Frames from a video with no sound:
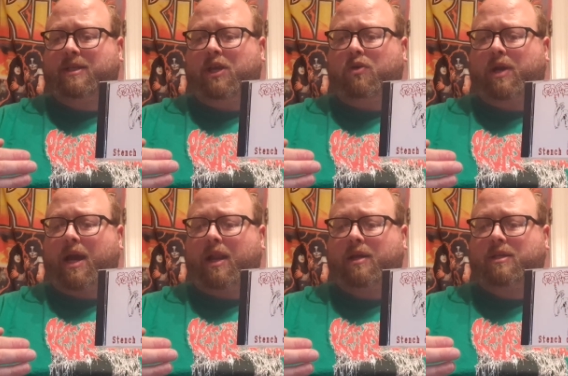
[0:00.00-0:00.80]
You know,
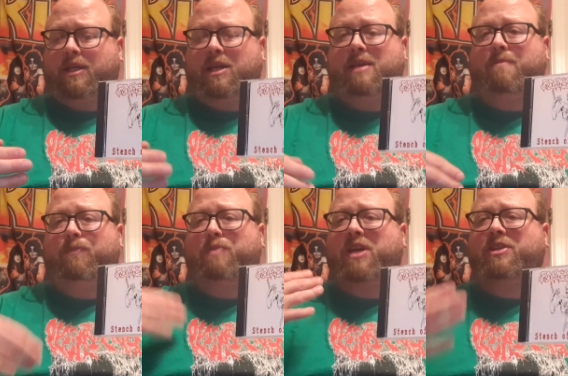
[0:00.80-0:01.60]
kind of, he
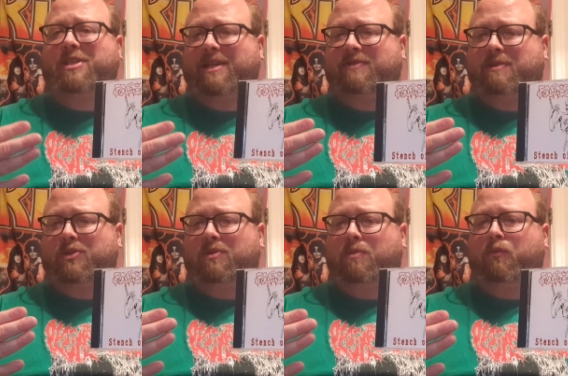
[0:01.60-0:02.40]
pitch shifts him
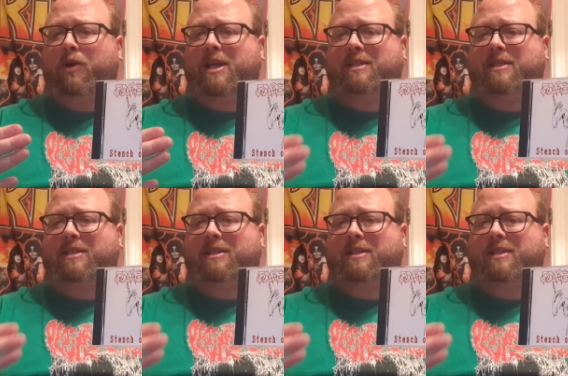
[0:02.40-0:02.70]
to the point